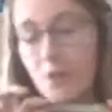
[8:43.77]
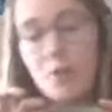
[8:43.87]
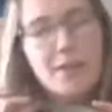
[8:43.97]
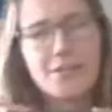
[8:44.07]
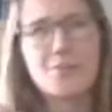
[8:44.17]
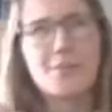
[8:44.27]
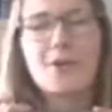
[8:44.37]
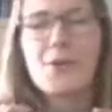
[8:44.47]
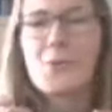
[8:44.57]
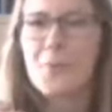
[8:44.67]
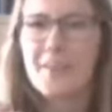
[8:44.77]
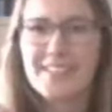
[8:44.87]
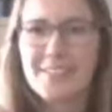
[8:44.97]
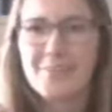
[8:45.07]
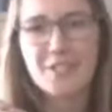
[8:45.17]
or excuse me, one of
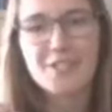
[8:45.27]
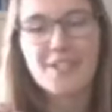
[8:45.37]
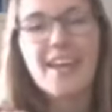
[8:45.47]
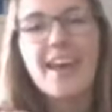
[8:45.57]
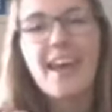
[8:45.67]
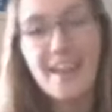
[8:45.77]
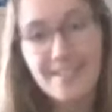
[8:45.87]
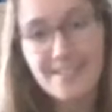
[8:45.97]
these fish at